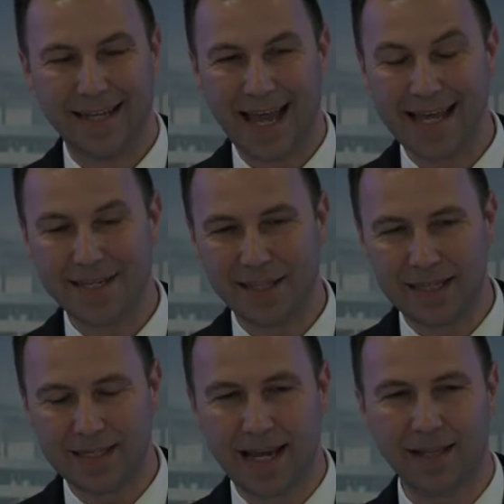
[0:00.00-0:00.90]

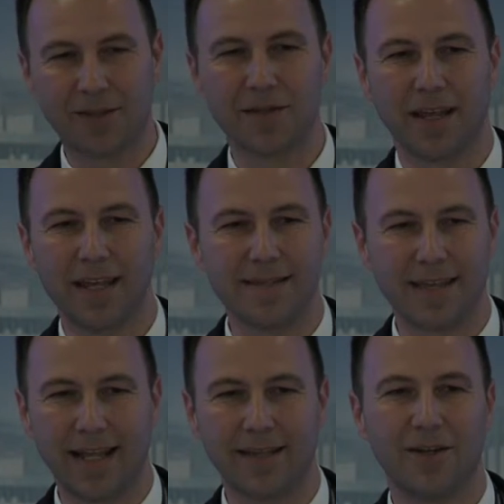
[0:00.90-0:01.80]
ICT sector is
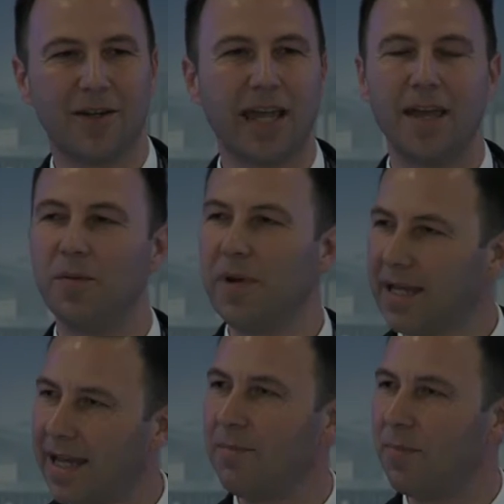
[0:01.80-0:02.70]
that, okay, we
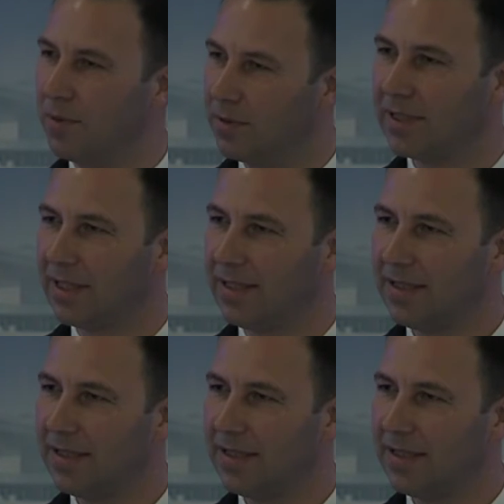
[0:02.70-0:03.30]
can put